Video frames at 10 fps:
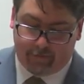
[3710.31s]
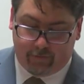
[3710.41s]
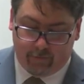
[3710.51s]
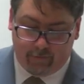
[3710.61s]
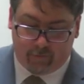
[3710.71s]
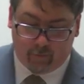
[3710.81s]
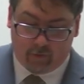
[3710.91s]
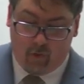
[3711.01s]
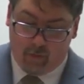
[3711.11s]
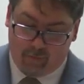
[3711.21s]
students to
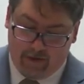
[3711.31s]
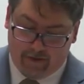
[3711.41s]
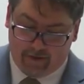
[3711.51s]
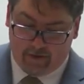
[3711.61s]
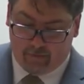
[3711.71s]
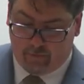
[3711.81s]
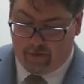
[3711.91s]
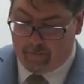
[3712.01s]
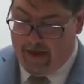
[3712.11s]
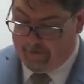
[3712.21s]
incorporate it into
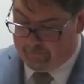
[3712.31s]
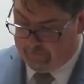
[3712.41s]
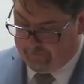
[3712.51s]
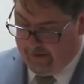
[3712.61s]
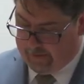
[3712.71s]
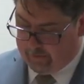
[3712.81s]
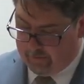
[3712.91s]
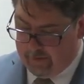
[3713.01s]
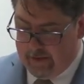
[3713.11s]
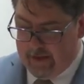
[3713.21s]
their master's cycle